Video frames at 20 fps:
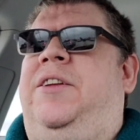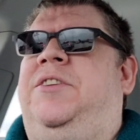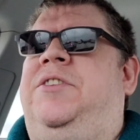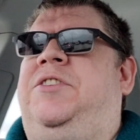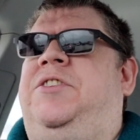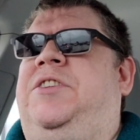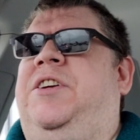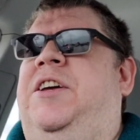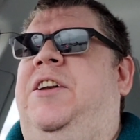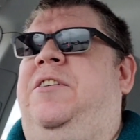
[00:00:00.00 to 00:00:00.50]

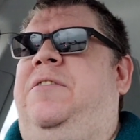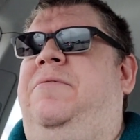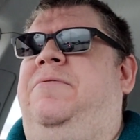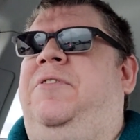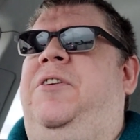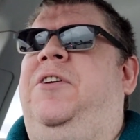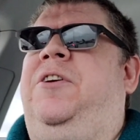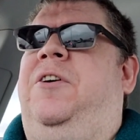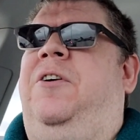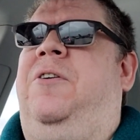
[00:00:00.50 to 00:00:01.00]
instead of,
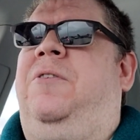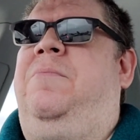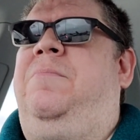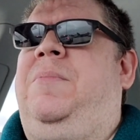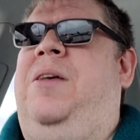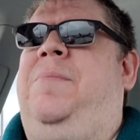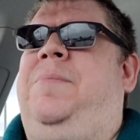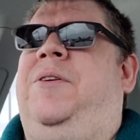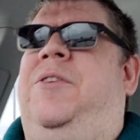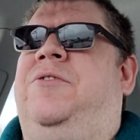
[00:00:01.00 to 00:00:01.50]

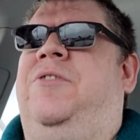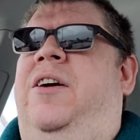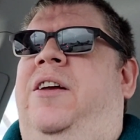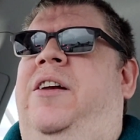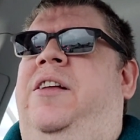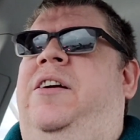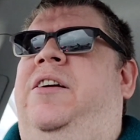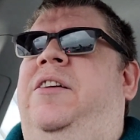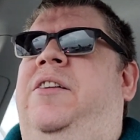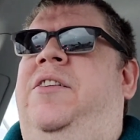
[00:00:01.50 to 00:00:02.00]
maybe trying
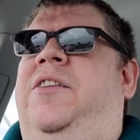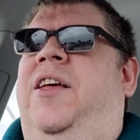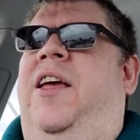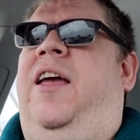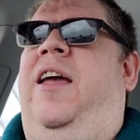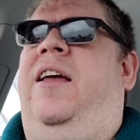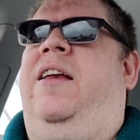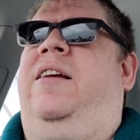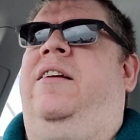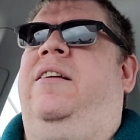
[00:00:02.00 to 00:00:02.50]
to
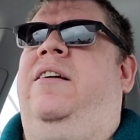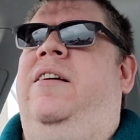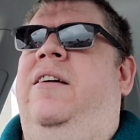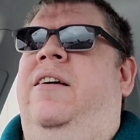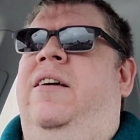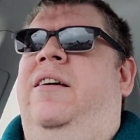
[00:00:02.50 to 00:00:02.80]
contain